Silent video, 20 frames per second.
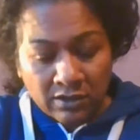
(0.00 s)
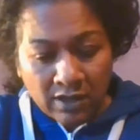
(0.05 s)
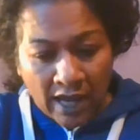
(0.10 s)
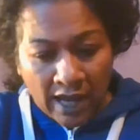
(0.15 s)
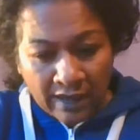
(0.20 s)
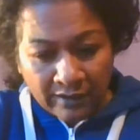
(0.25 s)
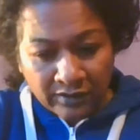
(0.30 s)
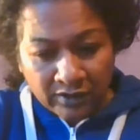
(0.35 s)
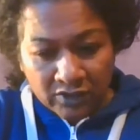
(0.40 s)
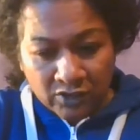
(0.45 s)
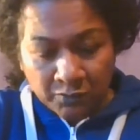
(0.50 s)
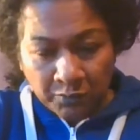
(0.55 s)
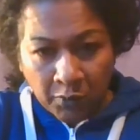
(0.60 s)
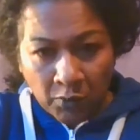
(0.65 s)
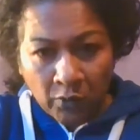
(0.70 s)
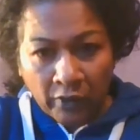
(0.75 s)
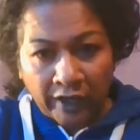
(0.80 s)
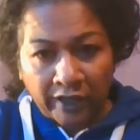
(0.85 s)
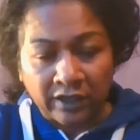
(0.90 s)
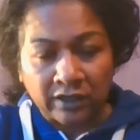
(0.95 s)
at this
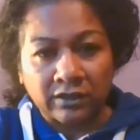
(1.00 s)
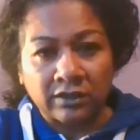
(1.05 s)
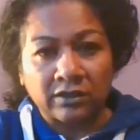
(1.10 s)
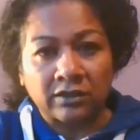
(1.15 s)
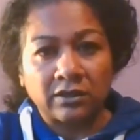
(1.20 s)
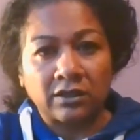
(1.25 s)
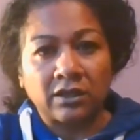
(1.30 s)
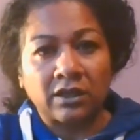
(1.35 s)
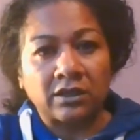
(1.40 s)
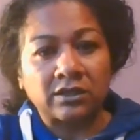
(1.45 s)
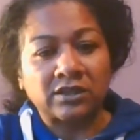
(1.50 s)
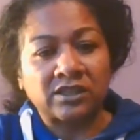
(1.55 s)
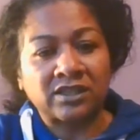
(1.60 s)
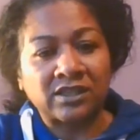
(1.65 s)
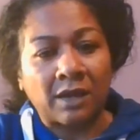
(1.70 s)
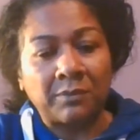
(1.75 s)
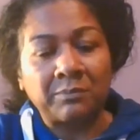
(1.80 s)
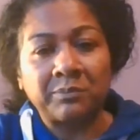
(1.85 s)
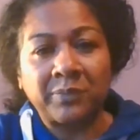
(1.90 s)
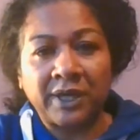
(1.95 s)
point,
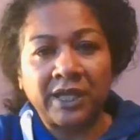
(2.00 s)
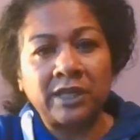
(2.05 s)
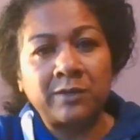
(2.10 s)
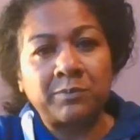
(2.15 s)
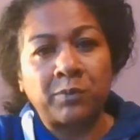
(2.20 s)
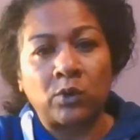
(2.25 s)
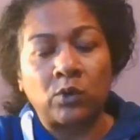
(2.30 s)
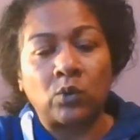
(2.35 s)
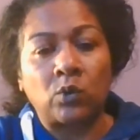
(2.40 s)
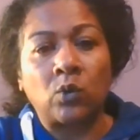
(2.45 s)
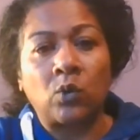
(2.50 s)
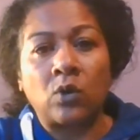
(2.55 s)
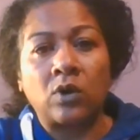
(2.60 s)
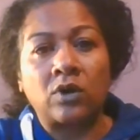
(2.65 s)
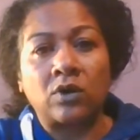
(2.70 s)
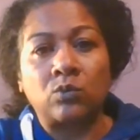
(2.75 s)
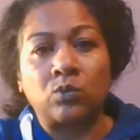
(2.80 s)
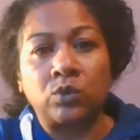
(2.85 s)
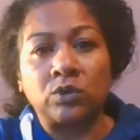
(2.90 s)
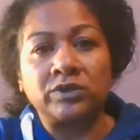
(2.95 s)
some people
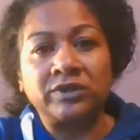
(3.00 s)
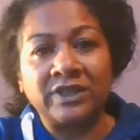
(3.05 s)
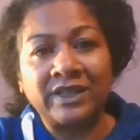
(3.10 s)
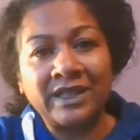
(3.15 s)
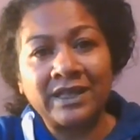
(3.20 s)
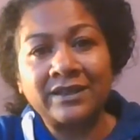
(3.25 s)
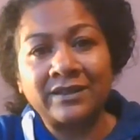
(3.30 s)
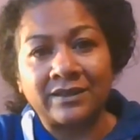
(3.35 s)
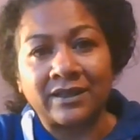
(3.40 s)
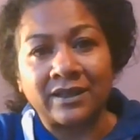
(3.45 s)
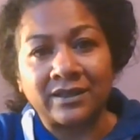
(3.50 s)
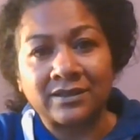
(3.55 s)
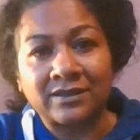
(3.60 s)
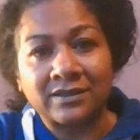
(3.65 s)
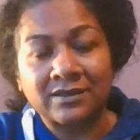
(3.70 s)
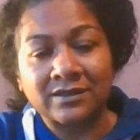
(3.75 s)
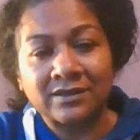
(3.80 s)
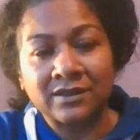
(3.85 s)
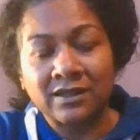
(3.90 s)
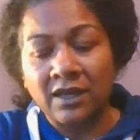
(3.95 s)
will need
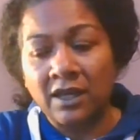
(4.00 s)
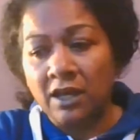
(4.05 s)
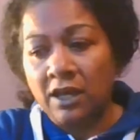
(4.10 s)
this.